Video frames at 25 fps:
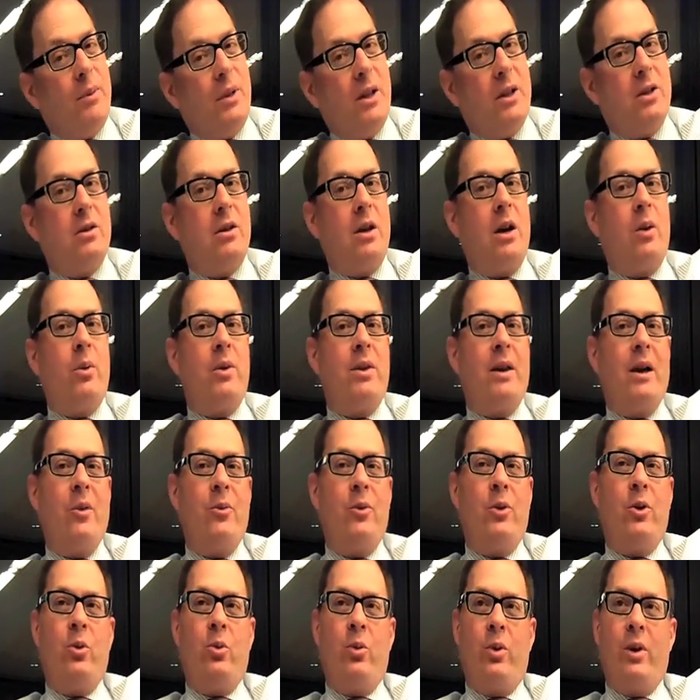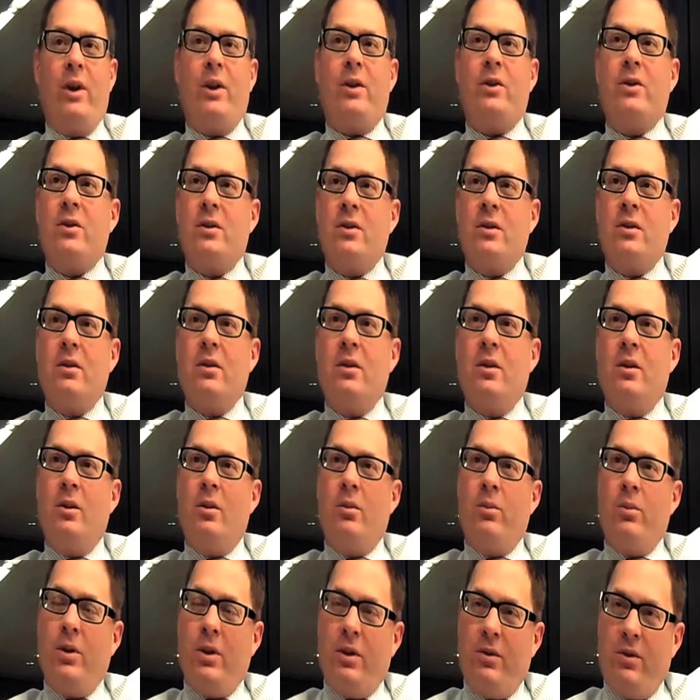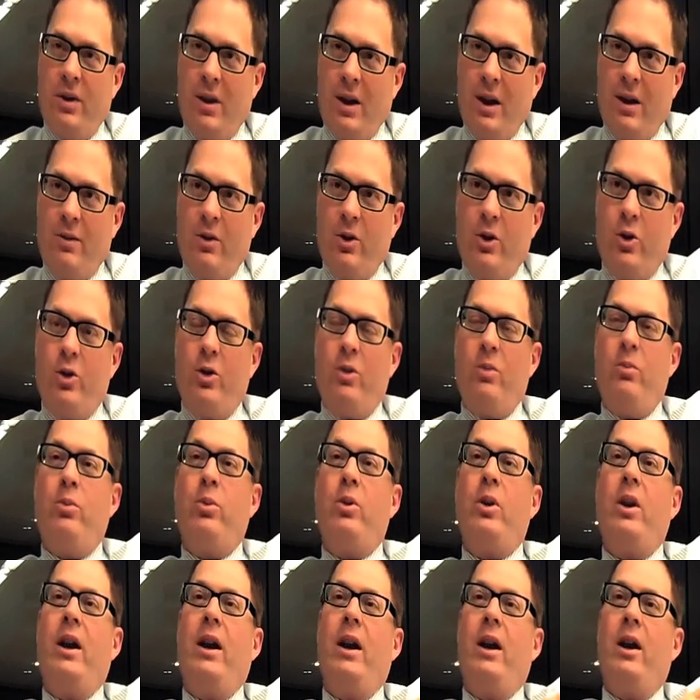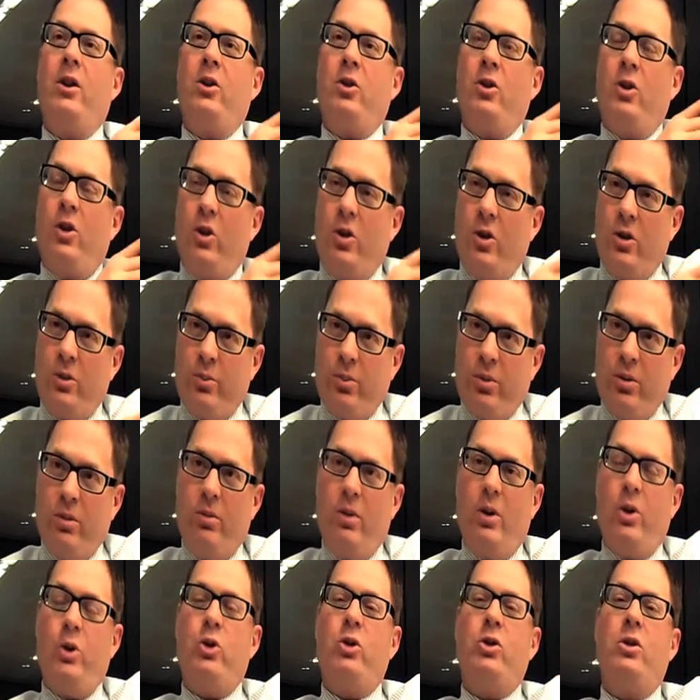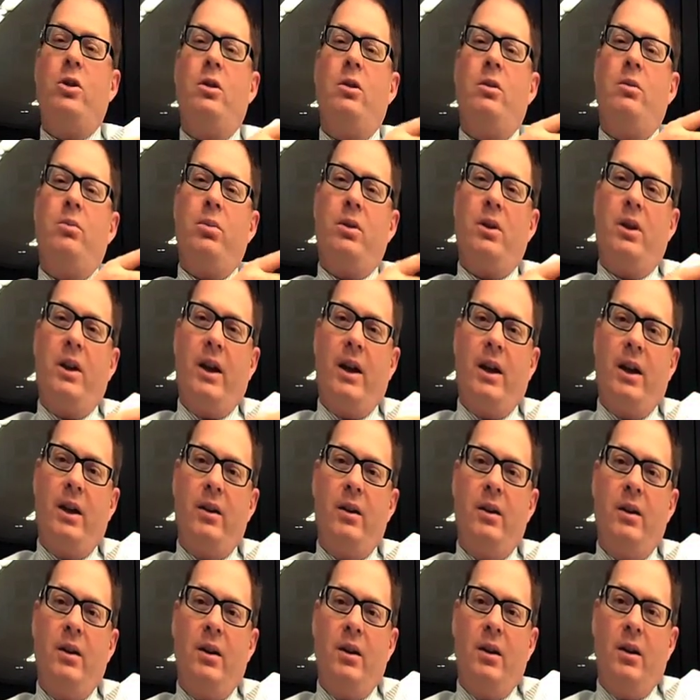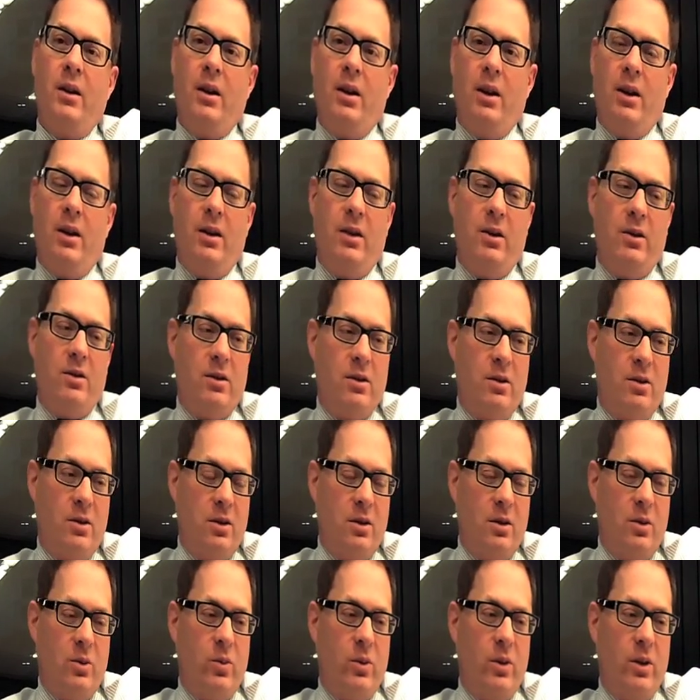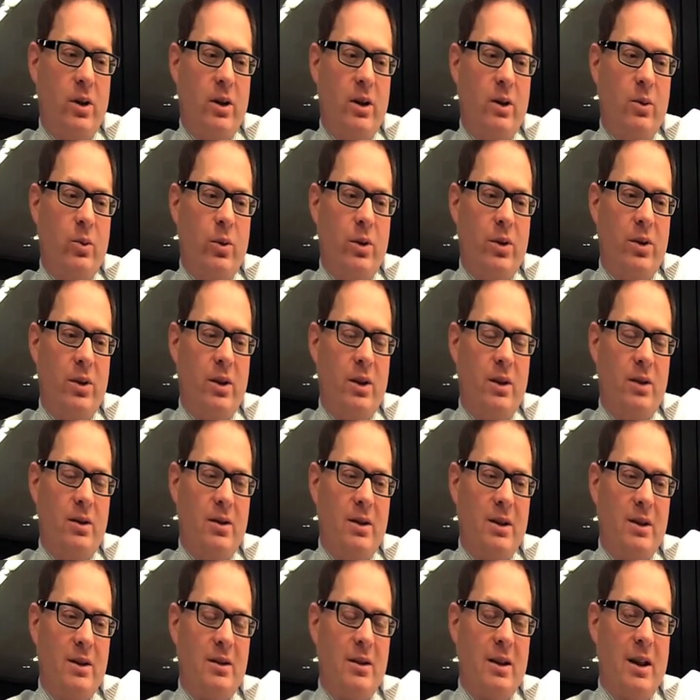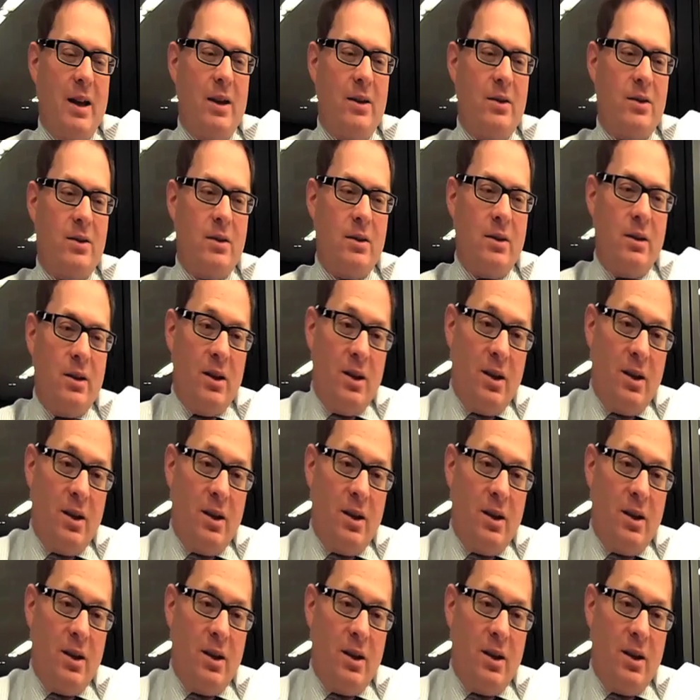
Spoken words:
It's not without their risks, but if you have a good brand, a good promotion plan, it is still within success.